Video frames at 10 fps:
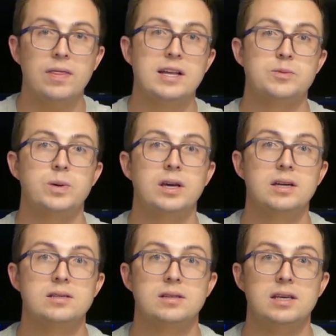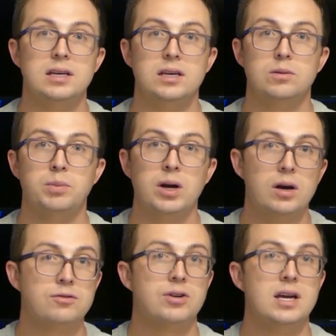and that's because the
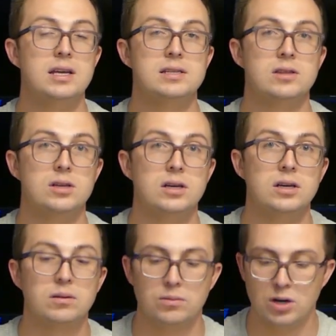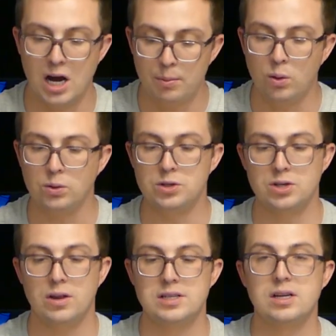bear-off trays and the cup holders
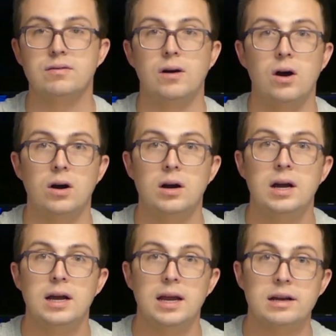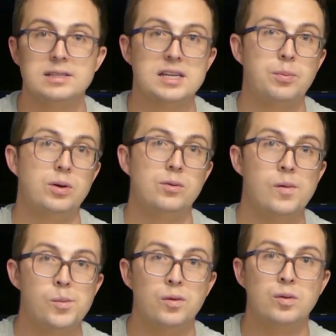and all that stuff are in a separate
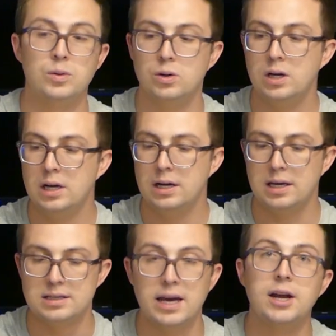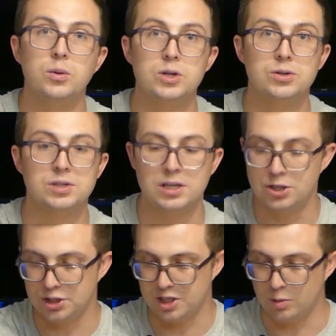removable container, which you'll see
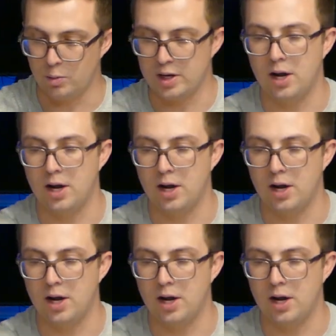in just a moment.